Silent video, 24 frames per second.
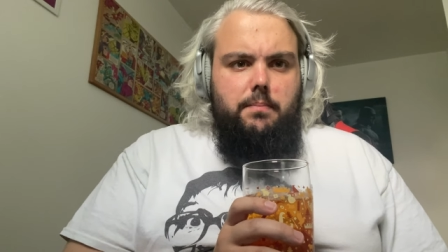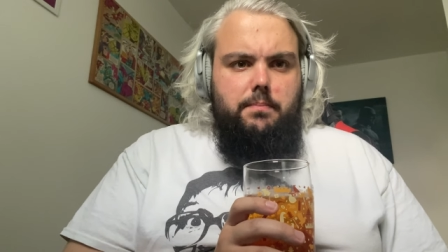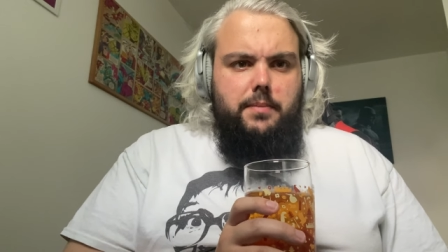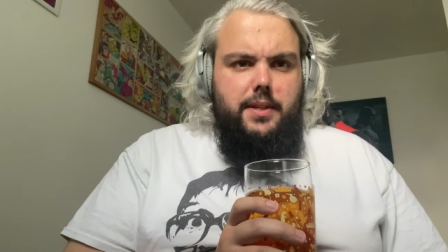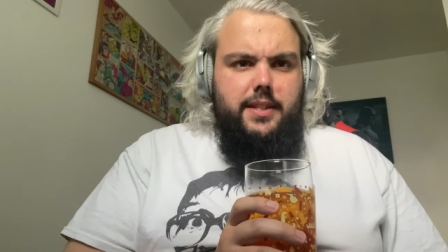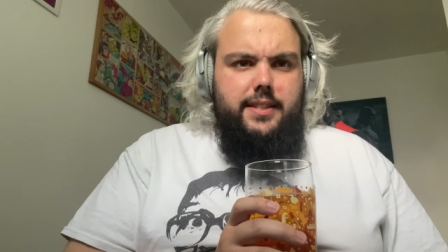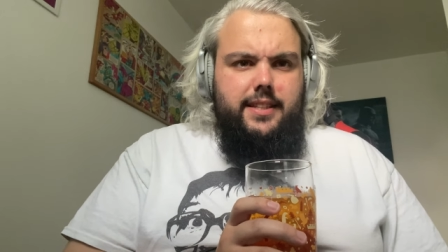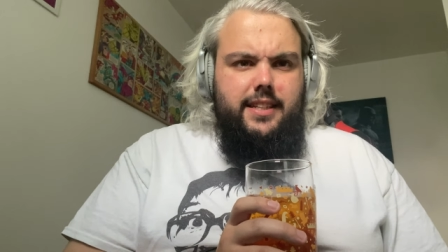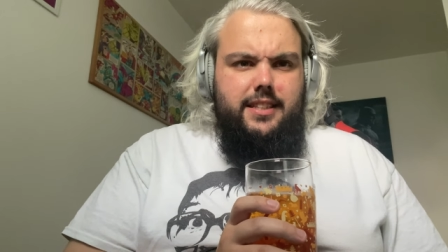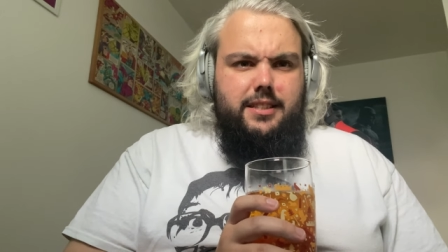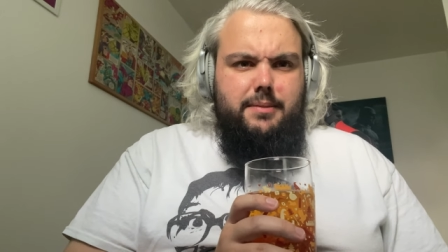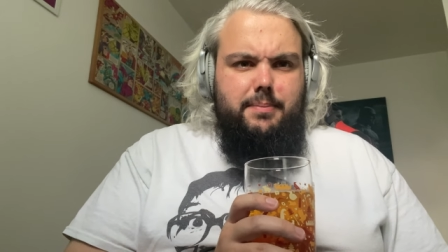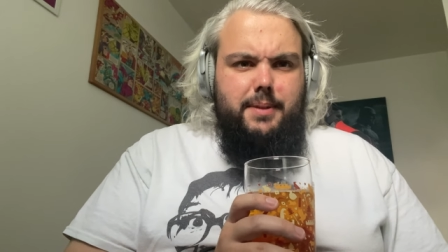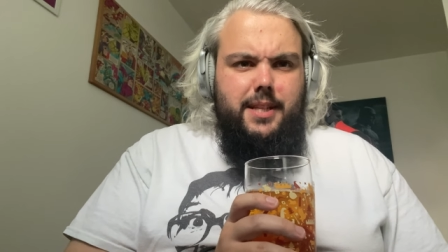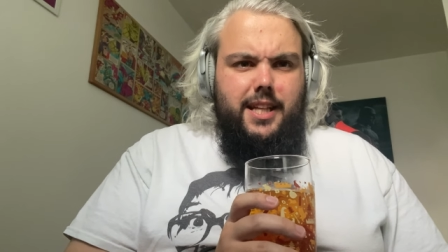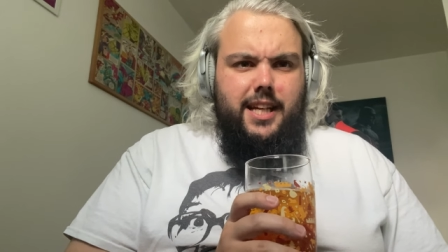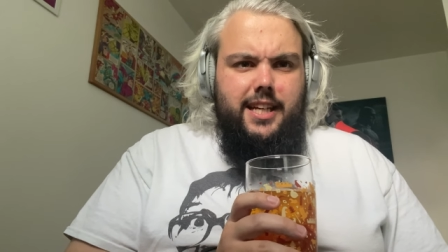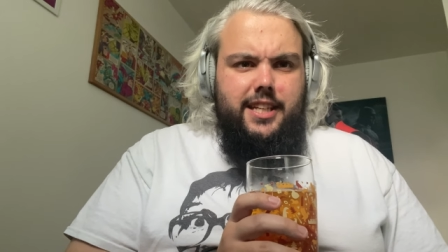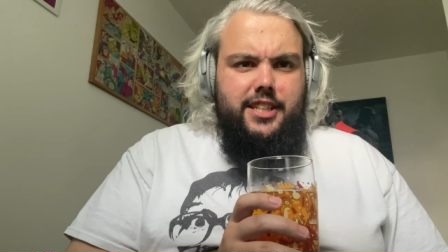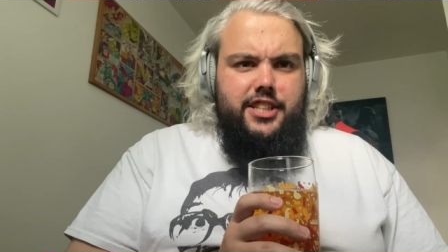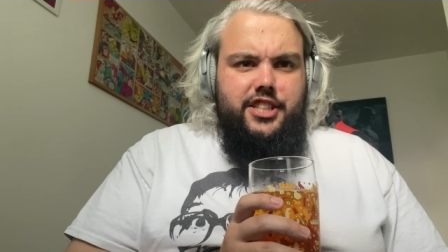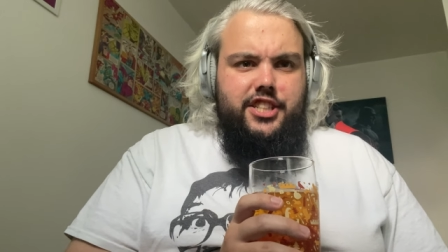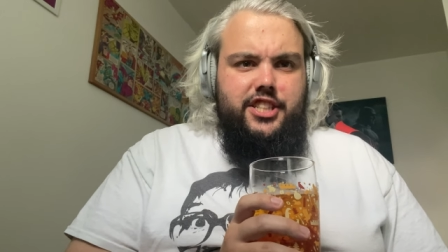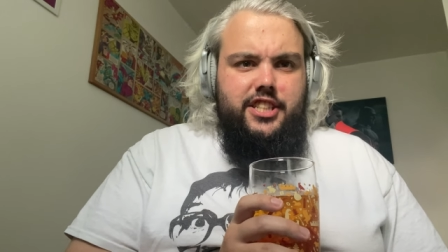It tastes a bit
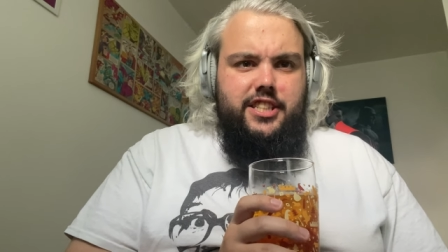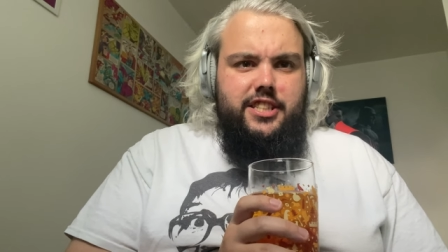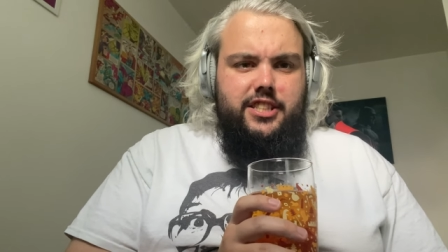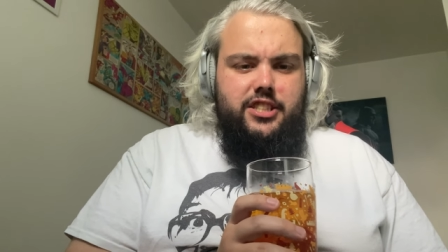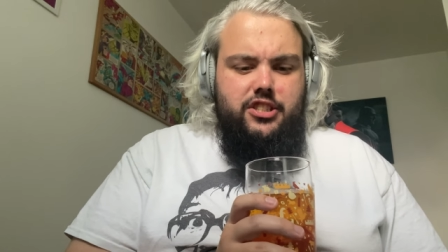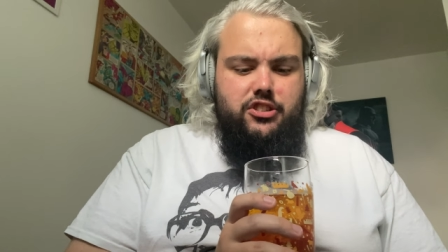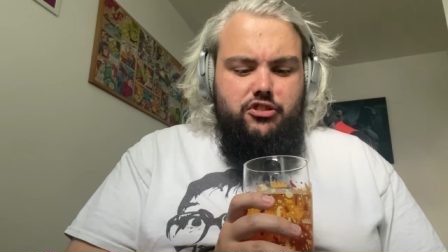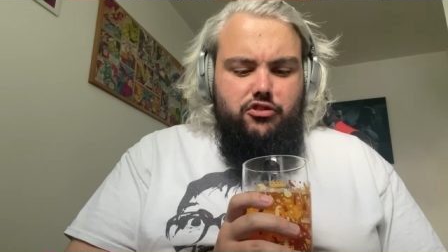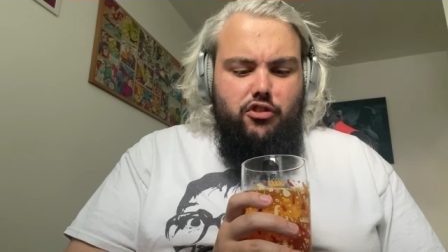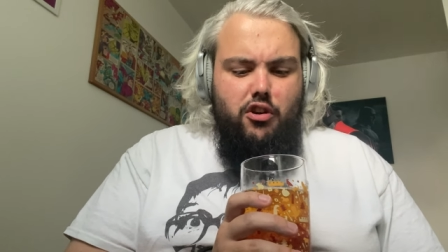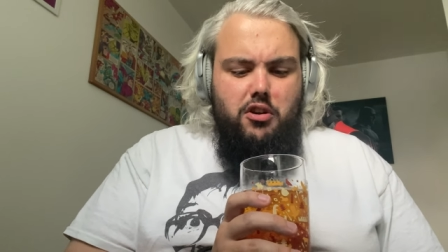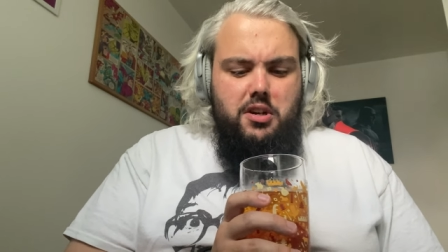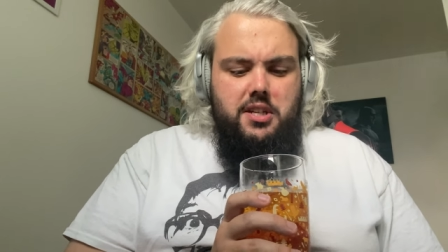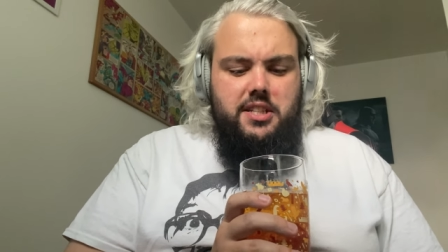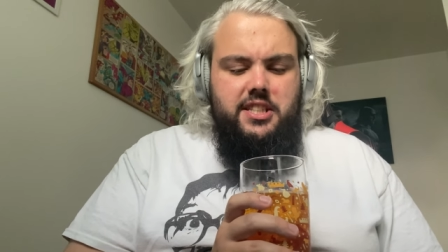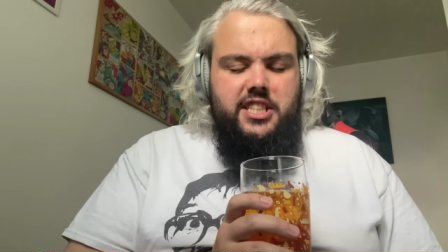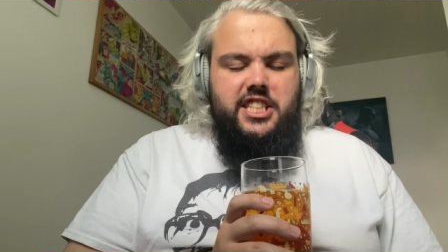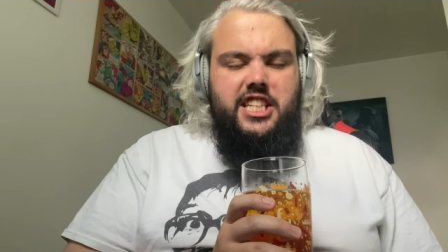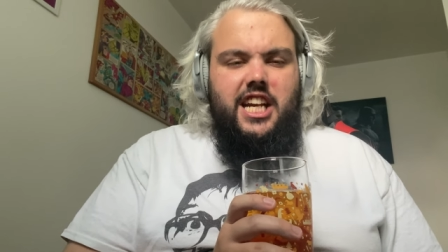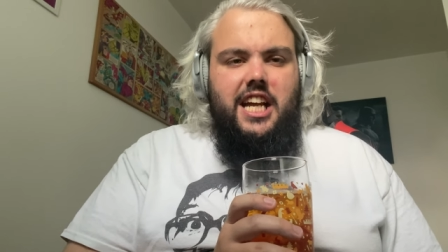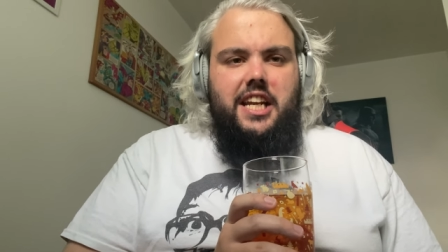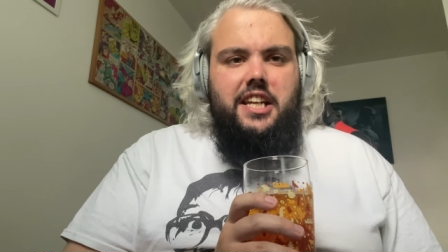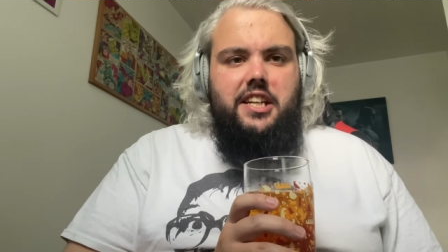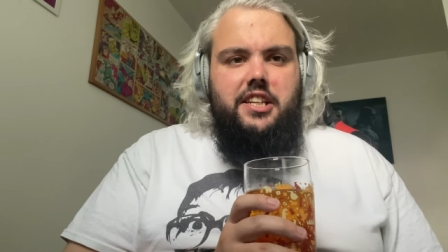like a strong
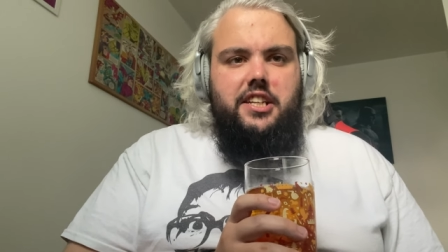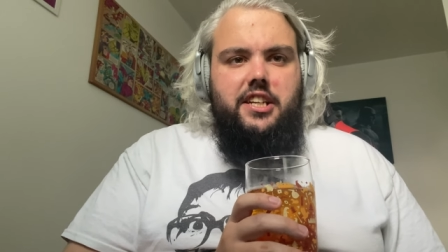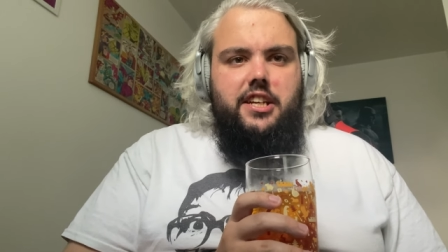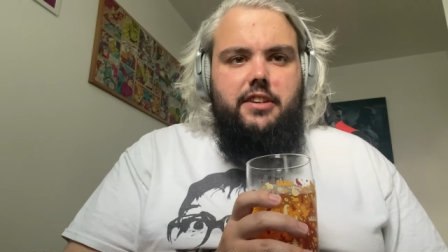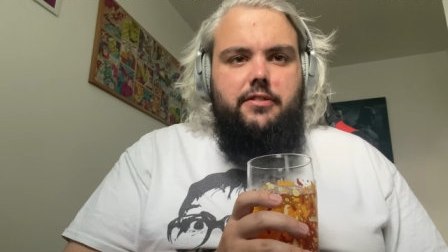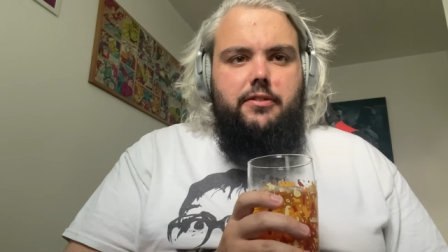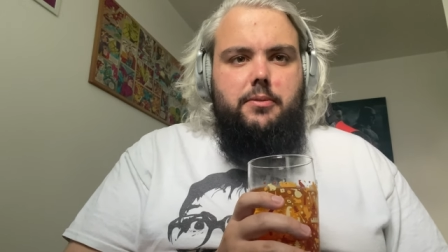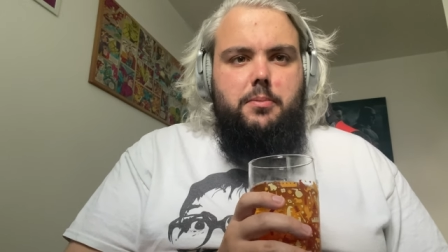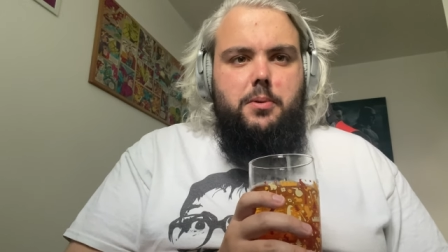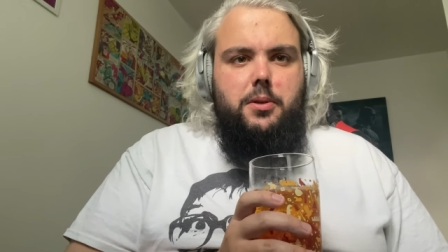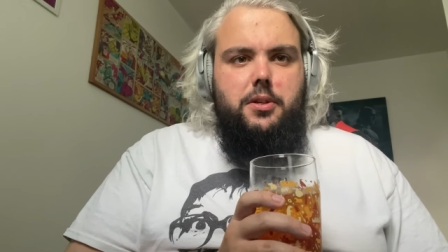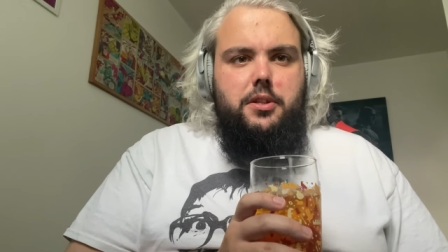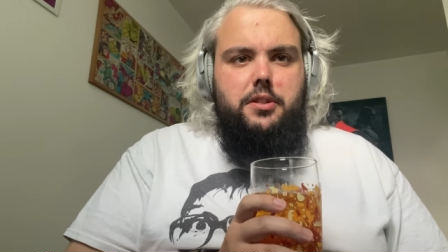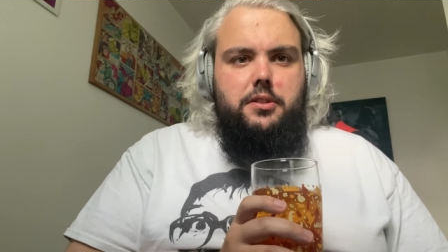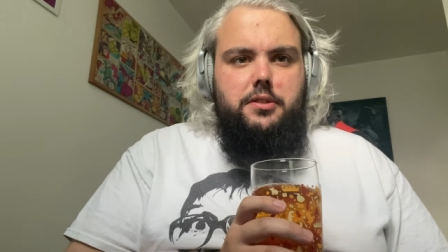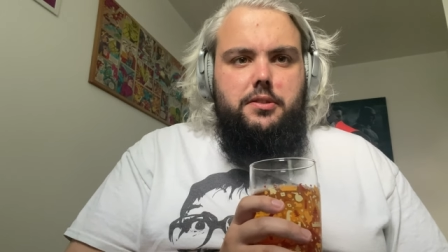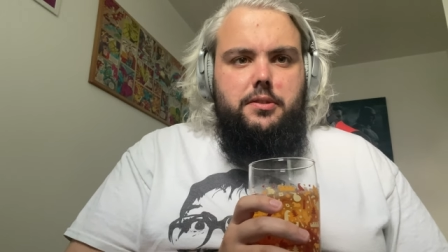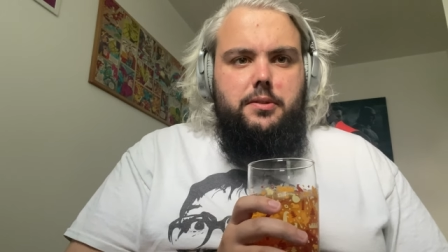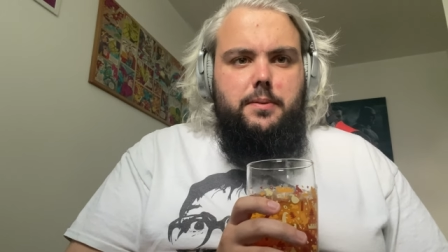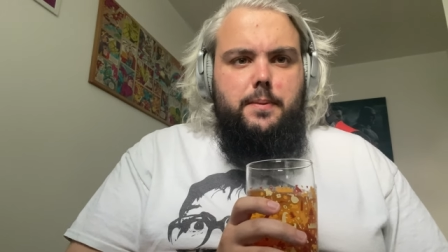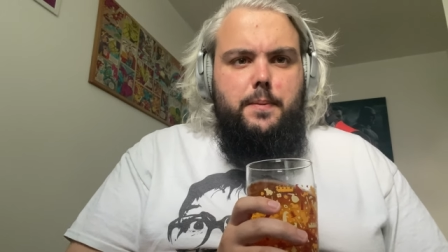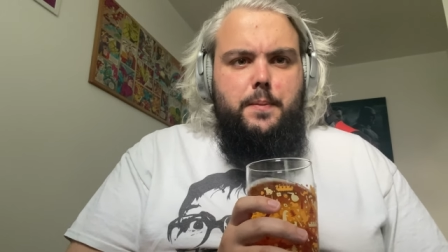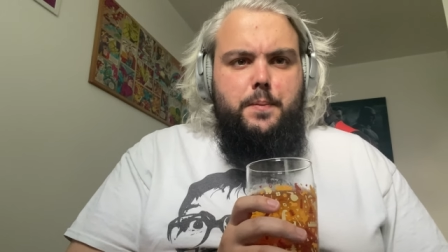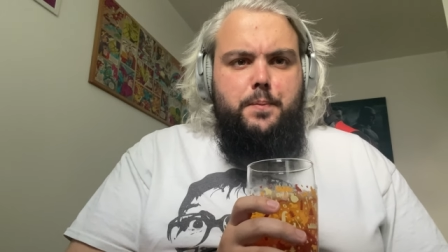shandy, if I'm
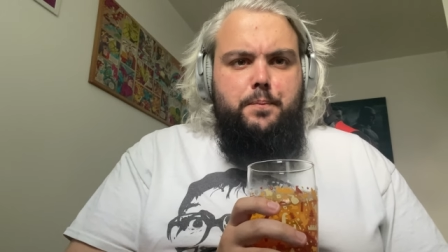honest.